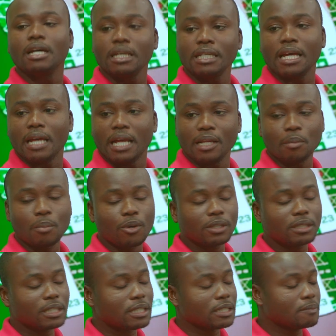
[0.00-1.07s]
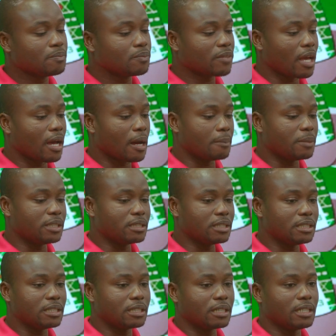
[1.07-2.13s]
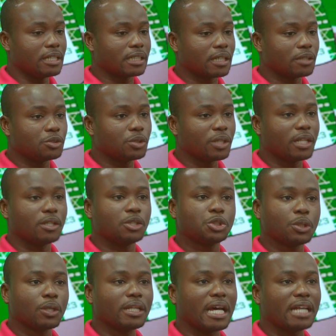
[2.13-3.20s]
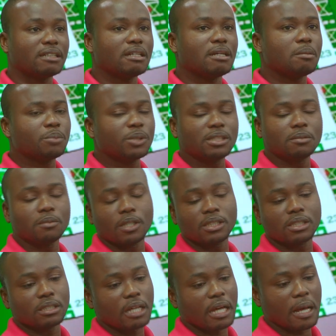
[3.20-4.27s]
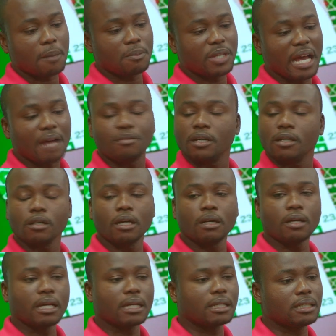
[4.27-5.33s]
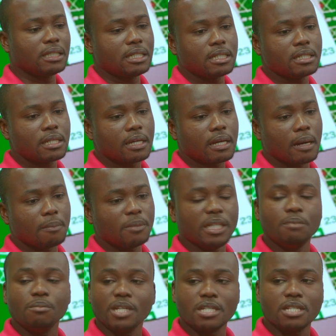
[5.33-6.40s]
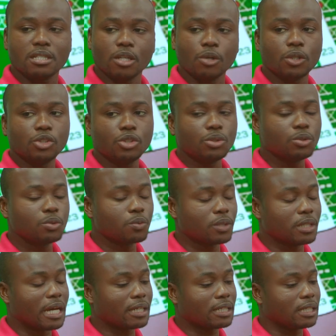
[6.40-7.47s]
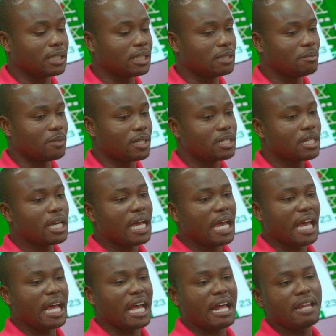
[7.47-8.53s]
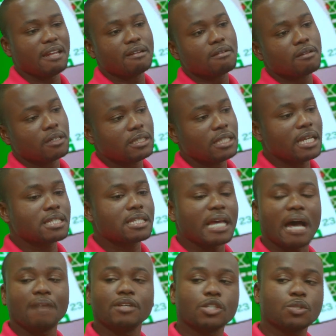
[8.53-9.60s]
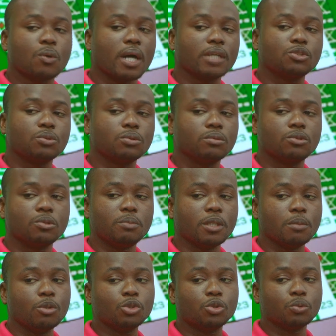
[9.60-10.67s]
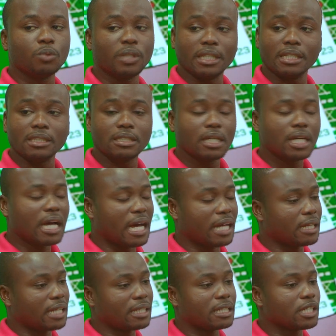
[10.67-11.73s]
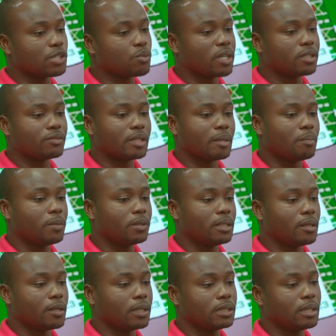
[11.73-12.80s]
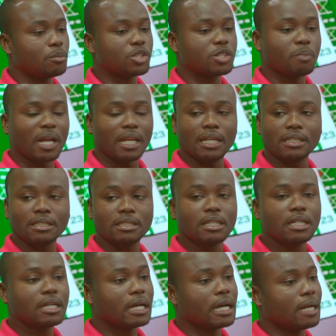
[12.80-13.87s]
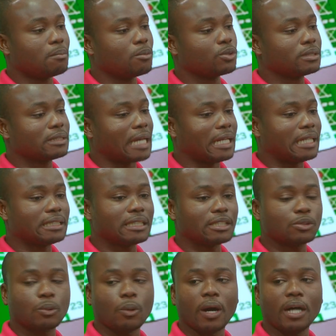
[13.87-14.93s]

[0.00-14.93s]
and the bonding in the country, and ensure that pretty much they have a clean image. They continue with that clean image. And yes, they have the squad to be able to win it. I think it's one of the most balanced and most talented squads.